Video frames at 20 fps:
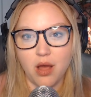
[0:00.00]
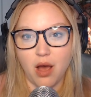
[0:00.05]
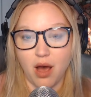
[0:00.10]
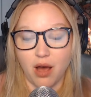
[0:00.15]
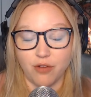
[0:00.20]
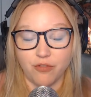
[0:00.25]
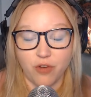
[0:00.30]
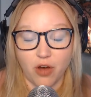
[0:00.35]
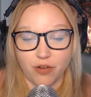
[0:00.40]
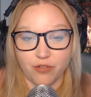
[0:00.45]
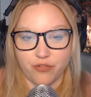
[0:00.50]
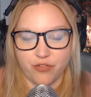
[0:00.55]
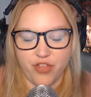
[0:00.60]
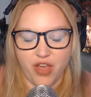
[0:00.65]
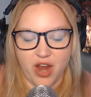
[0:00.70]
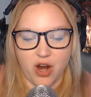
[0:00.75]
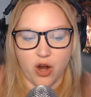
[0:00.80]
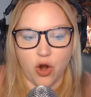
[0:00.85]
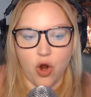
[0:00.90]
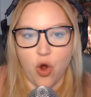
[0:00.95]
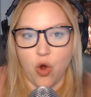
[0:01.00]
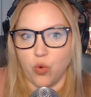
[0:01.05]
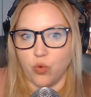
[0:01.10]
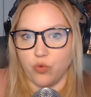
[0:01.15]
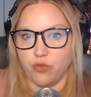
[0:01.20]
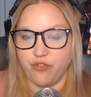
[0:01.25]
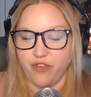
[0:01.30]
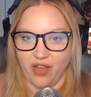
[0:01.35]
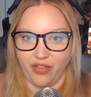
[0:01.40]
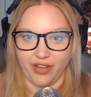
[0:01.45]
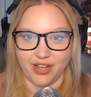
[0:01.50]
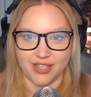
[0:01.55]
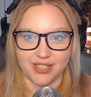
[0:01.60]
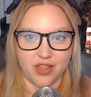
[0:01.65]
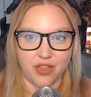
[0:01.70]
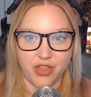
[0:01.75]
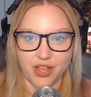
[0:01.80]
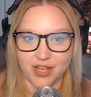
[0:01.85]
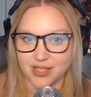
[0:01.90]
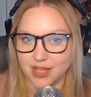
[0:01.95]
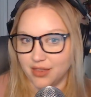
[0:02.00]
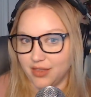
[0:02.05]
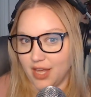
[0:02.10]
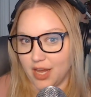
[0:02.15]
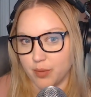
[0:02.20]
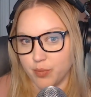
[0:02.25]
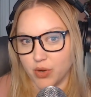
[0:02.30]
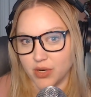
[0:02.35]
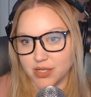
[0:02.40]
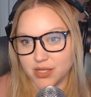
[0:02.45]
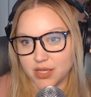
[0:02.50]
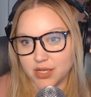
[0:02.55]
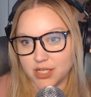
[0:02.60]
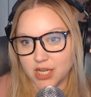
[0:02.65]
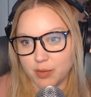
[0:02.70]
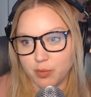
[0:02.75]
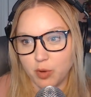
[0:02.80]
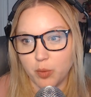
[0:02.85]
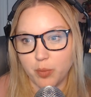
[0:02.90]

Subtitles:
of their own failings and the things that they bring to the table,